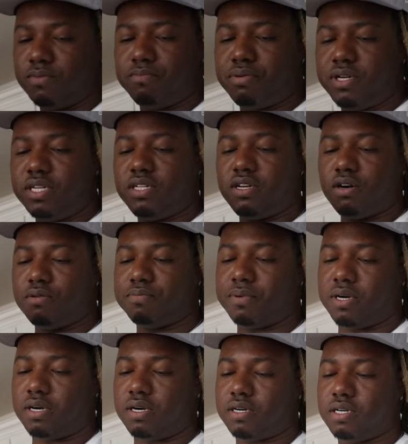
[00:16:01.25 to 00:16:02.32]
Pretty dope
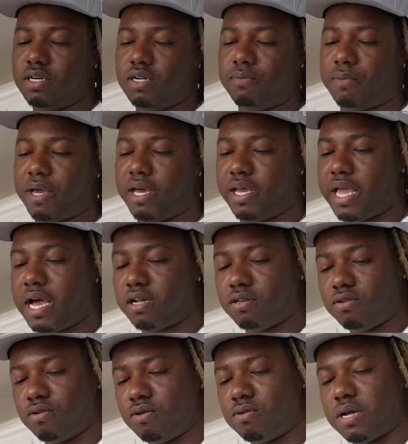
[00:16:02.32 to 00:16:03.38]
on uh, hoodie, man. Y'all
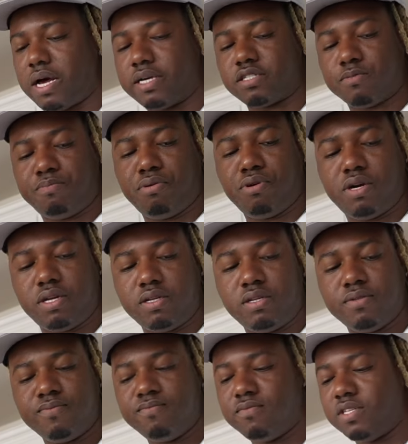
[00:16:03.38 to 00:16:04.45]
know I support
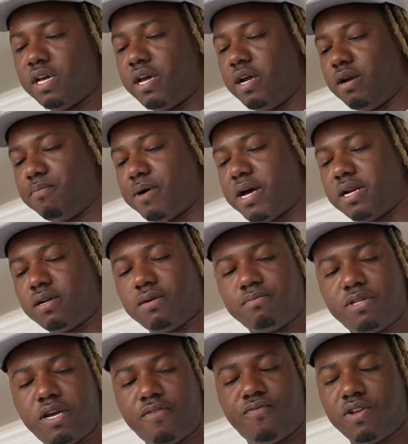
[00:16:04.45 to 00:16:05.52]
everybody and
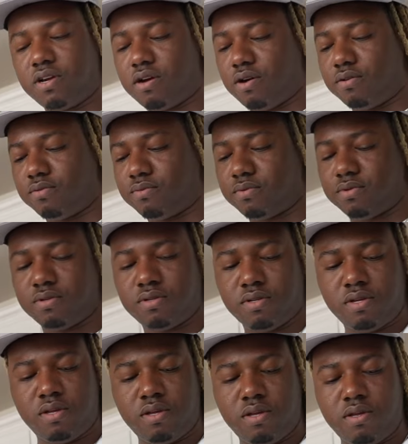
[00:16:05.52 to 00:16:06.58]
I'm definitely going
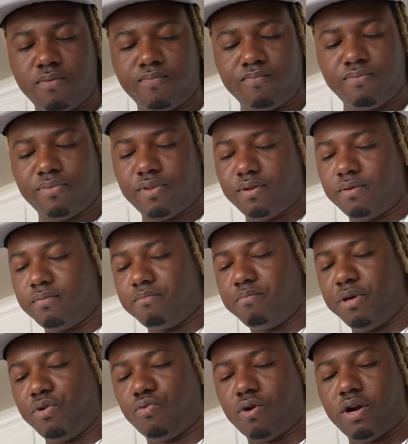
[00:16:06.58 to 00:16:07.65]

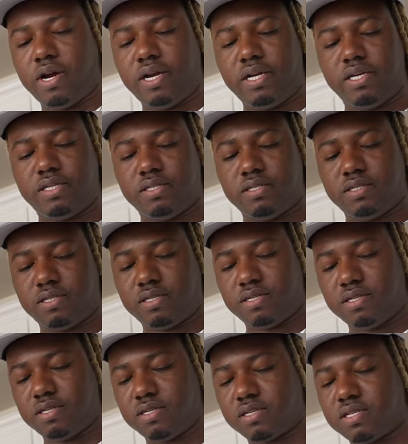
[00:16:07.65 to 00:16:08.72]
be wearing it
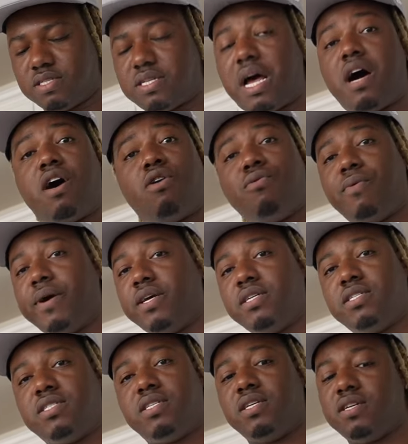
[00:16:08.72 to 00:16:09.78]
because I
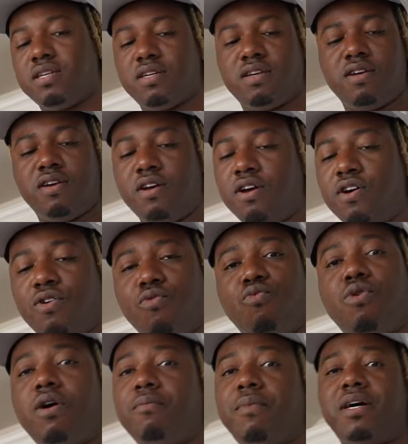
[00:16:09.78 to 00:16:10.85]
always
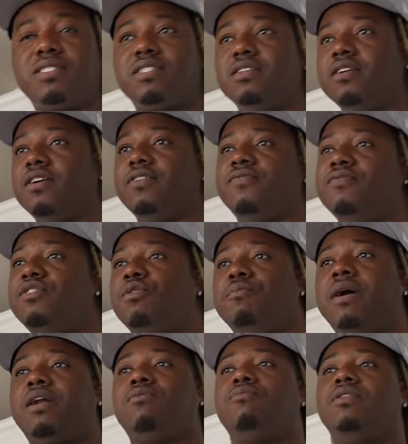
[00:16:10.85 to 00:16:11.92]
wear my stuff no
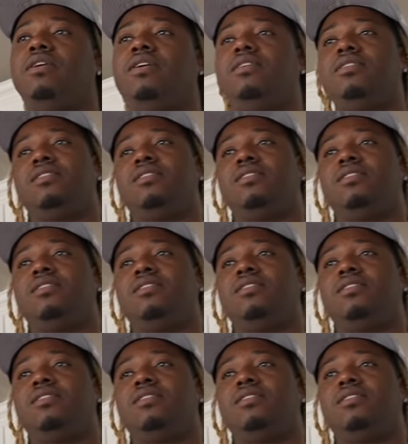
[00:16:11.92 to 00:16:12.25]
matter what.